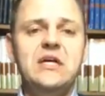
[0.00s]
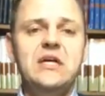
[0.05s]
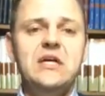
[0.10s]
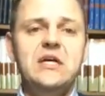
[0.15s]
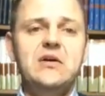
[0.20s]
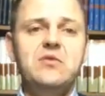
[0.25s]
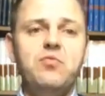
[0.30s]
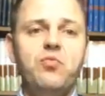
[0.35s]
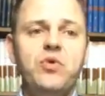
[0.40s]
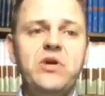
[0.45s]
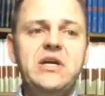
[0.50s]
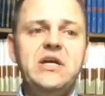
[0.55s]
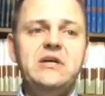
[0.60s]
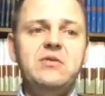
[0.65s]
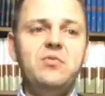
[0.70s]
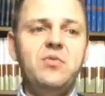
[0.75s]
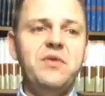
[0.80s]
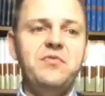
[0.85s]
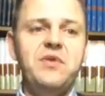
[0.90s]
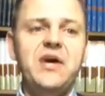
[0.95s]
we
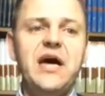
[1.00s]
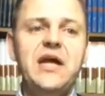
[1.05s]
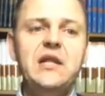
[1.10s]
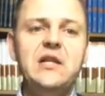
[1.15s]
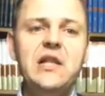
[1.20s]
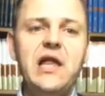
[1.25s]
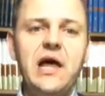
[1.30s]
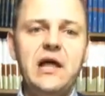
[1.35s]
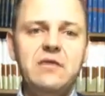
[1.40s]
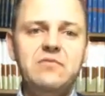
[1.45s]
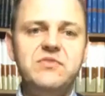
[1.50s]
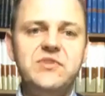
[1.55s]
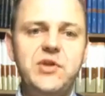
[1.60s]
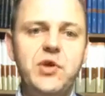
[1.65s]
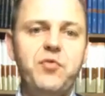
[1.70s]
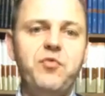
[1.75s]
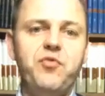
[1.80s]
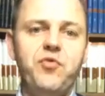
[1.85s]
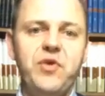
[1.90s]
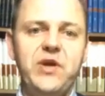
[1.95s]
we've got a lot of
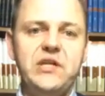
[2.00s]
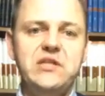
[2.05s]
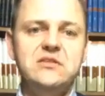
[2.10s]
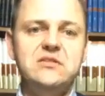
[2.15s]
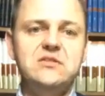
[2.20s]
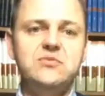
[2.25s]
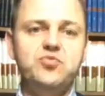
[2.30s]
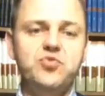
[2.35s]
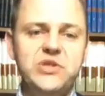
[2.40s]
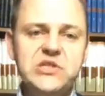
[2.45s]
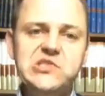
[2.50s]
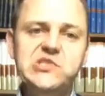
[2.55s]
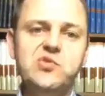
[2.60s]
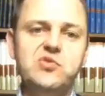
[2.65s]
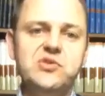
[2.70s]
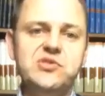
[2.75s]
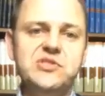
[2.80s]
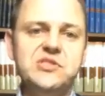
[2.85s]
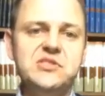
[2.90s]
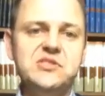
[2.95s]
different
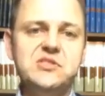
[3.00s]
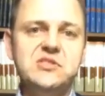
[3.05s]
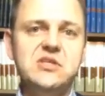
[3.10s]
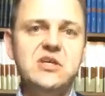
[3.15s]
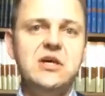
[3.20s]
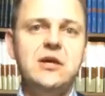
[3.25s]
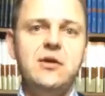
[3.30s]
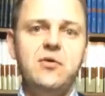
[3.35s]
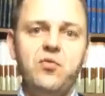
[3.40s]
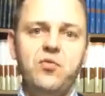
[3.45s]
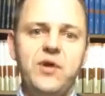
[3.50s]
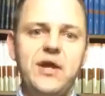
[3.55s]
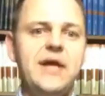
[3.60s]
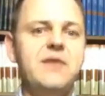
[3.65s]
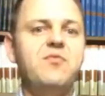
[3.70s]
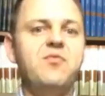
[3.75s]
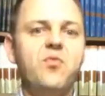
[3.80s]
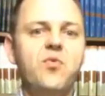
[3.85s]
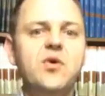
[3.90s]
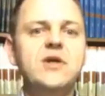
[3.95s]
resources when
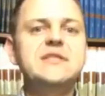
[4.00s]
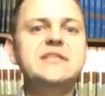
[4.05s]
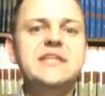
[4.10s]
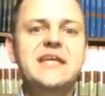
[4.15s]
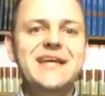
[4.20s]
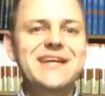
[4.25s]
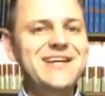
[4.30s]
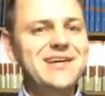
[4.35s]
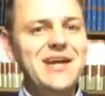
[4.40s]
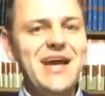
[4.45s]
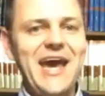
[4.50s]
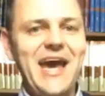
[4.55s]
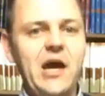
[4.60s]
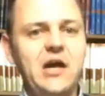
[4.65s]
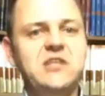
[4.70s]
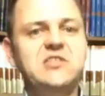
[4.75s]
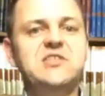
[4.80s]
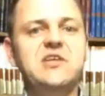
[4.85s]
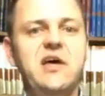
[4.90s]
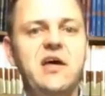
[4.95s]
if one thing
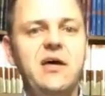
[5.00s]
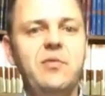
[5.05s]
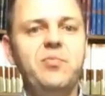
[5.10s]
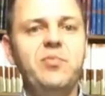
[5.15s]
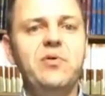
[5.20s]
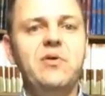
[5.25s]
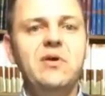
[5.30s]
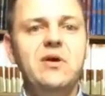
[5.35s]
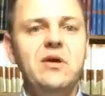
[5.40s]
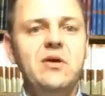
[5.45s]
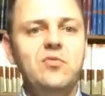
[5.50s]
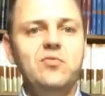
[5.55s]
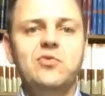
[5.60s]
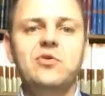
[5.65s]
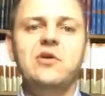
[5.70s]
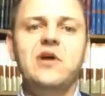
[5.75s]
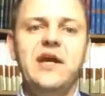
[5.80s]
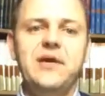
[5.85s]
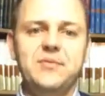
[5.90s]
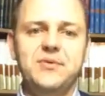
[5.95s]
acts up we're
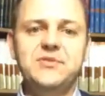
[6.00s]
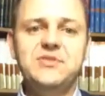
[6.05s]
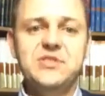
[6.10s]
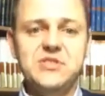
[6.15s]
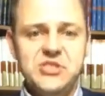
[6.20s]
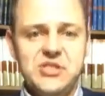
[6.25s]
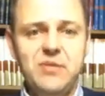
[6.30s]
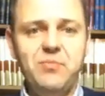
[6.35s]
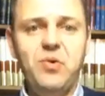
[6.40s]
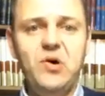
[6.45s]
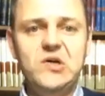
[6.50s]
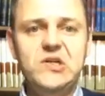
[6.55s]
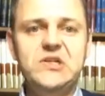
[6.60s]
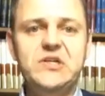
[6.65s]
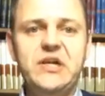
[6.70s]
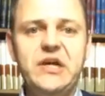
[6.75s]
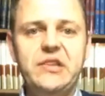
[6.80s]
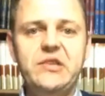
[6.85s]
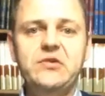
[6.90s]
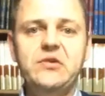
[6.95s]
able to jump on
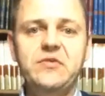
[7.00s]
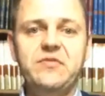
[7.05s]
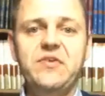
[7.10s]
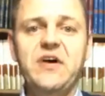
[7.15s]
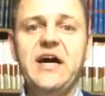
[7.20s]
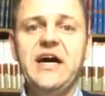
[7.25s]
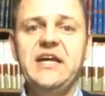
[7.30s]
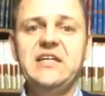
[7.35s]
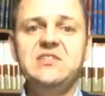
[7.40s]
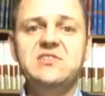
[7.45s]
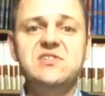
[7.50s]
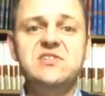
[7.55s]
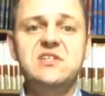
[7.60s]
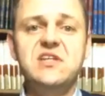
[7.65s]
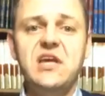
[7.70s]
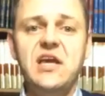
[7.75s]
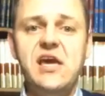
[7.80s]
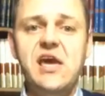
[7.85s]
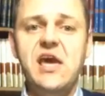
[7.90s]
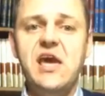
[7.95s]
another device
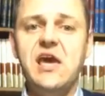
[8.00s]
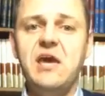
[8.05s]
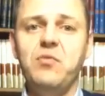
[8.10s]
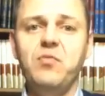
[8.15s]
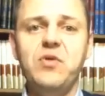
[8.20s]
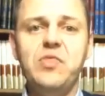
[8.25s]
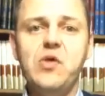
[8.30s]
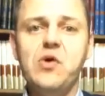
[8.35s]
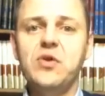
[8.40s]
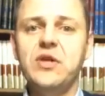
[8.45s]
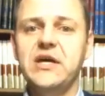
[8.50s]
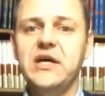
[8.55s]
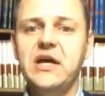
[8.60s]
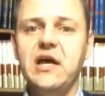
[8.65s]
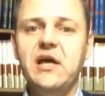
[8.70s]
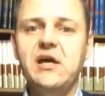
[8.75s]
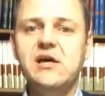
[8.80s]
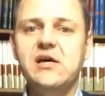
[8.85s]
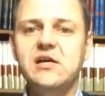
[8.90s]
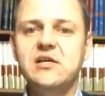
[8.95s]
and with only
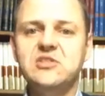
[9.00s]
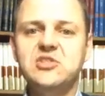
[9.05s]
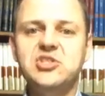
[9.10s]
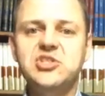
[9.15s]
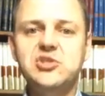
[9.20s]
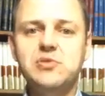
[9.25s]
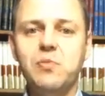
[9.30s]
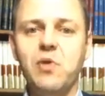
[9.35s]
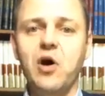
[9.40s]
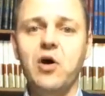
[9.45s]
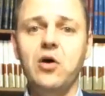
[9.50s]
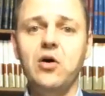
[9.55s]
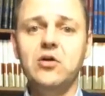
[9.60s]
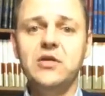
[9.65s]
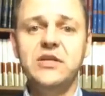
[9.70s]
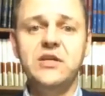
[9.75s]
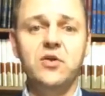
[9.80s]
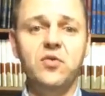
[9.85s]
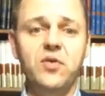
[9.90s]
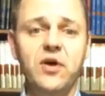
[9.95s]
a, small
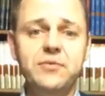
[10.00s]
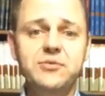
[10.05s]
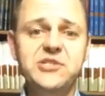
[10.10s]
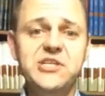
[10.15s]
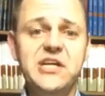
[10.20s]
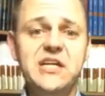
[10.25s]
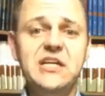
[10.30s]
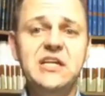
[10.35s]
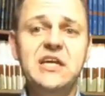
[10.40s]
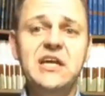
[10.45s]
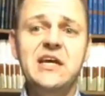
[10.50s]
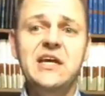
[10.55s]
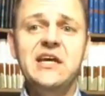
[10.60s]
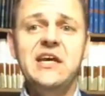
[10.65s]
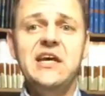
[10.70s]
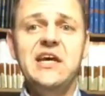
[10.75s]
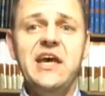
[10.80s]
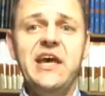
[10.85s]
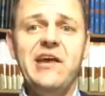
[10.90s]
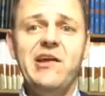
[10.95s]
interruption
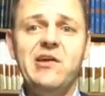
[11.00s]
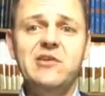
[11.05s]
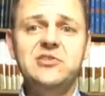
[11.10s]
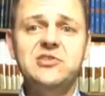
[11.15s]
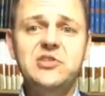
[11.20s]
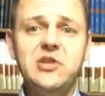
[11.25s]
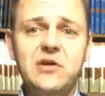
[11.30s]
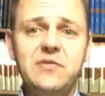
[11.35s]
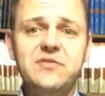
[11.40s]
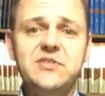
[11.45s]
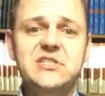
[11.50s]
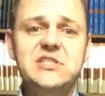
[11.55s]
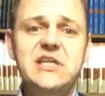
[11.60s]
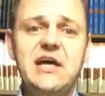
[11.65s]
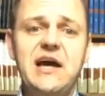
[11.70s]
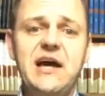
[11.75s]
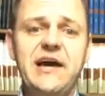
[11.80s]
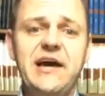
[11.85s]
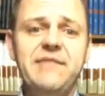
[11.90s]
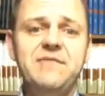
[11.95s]
in our service
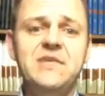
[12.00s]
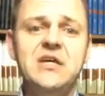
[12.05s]
time